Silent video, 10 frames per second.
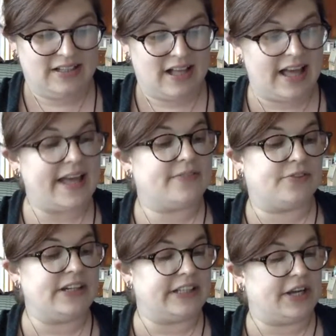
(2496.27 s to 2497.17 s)
I have
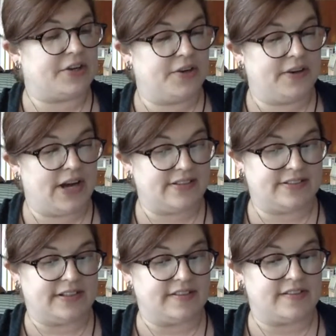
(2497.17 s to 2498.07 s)
really a
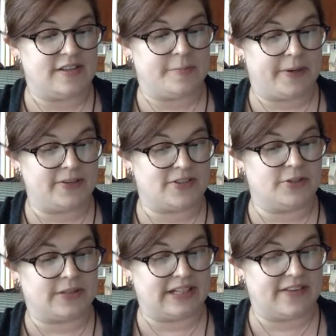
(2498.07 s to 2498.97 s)
curiosity to see the person
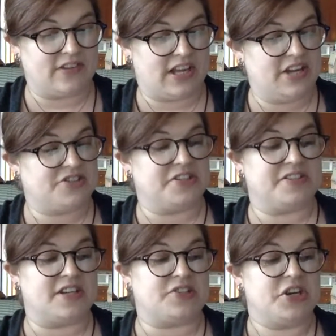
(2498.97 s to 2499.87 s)
who can give occasion to
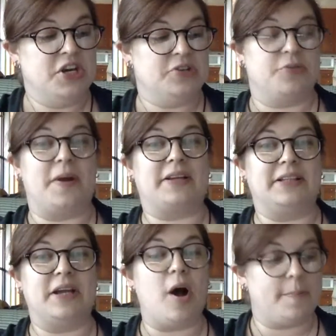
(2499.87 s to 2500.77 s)
such
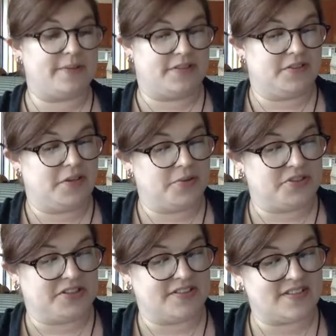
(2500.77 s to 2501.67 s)
directly opposite
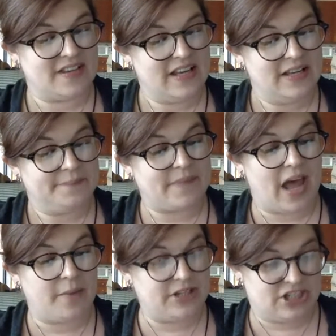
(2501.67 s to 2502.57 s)
notions.
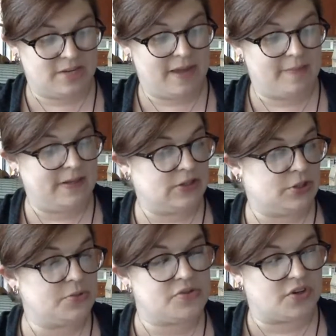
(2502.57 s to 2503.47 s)
I wish he may be
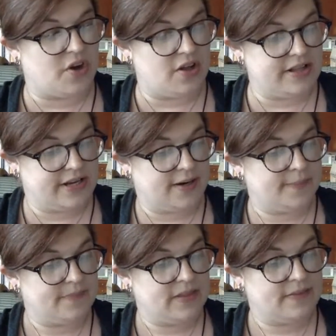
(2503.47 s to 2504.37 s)
induced to call
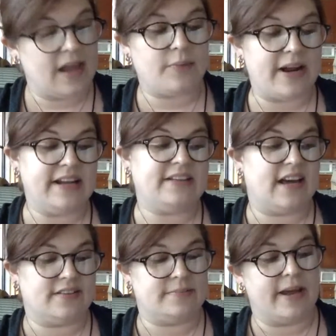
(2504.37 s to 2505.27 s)
here, and when he
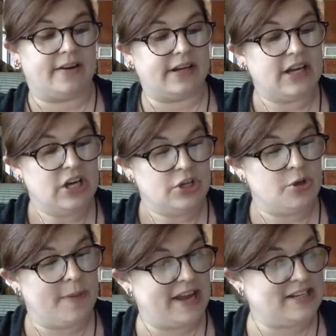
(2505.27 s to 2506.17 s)
does, Mary,
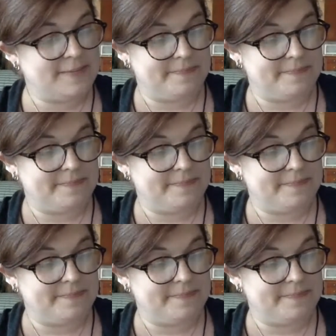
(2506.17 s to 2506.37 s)
you may